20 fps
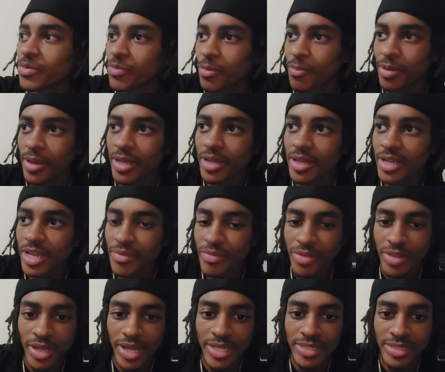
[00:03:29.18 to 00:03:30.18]
repeating
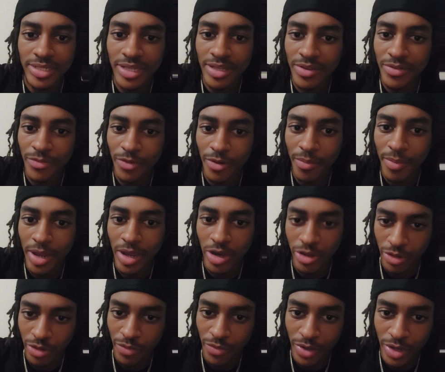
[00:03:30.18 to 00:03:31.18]
everything I said from my
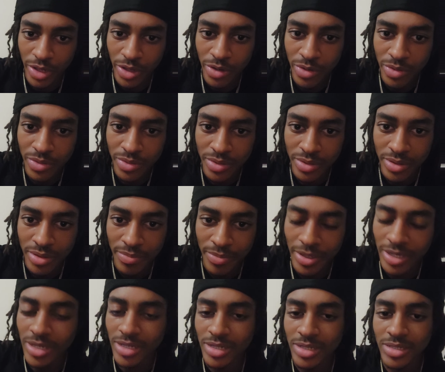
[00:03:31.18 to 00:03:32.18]
other video
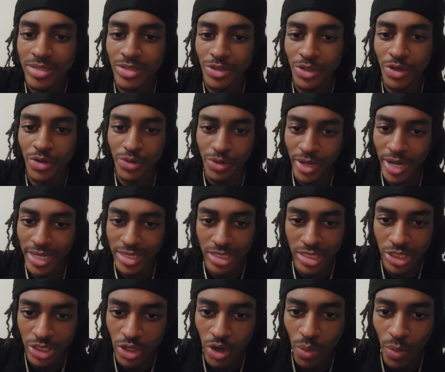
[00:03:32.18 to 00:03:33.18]
because you know you guys
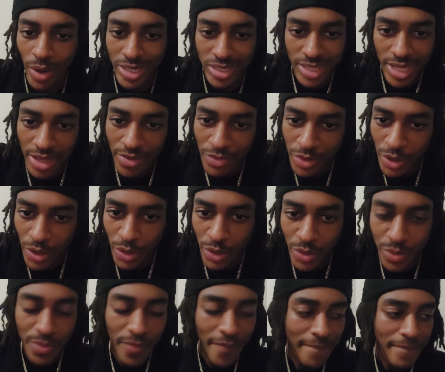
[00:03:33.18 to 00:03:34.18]
can just go watch that if you don't
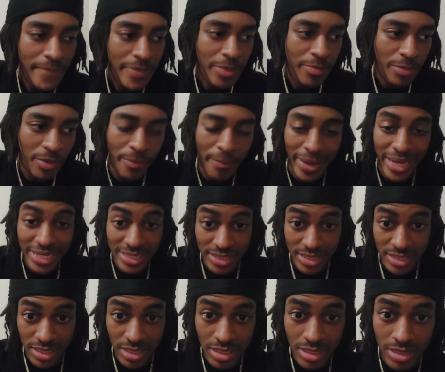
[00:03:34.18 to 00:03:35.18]
know. But
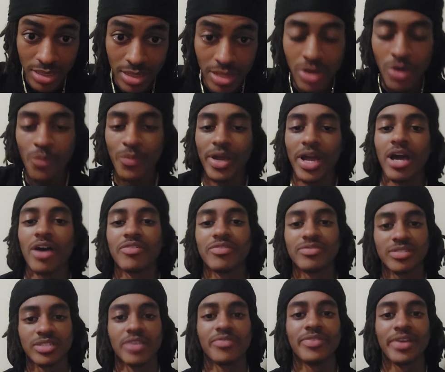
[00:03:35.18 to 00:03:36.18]
basically, we have
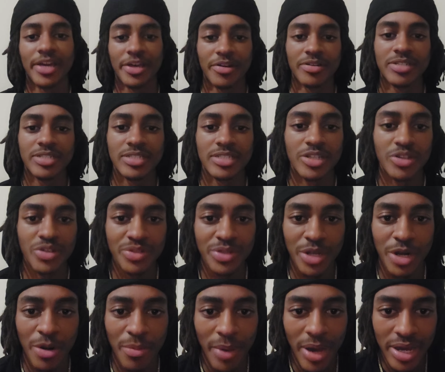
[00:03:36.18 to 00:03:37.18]
seven energy centers
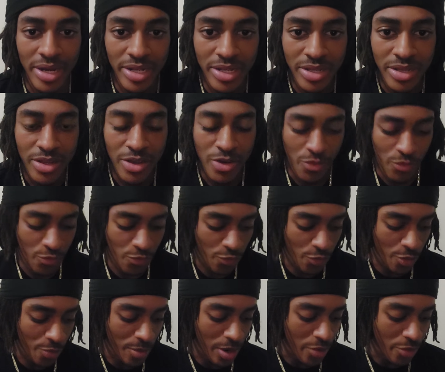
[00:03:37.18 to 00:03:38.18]
in our body,
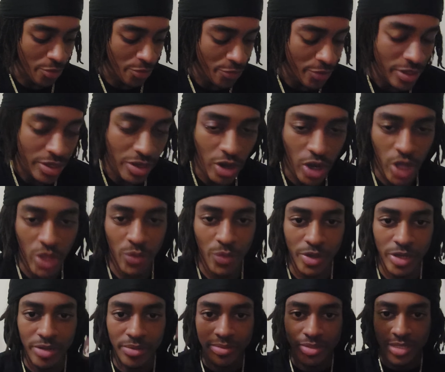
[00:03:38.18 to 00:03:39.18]
from our feet all the
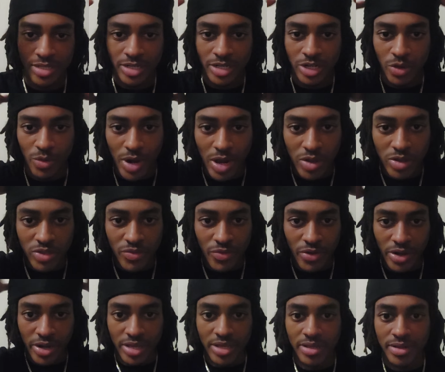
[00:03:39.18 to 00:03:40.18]
way up to the crowns of
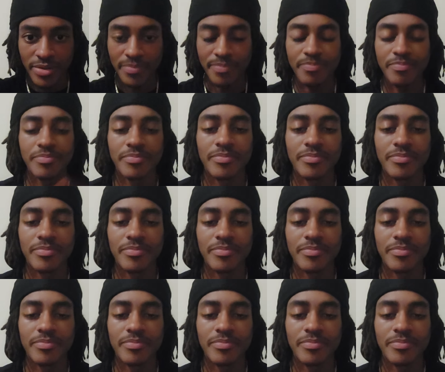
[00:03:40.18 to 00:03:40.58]
our head,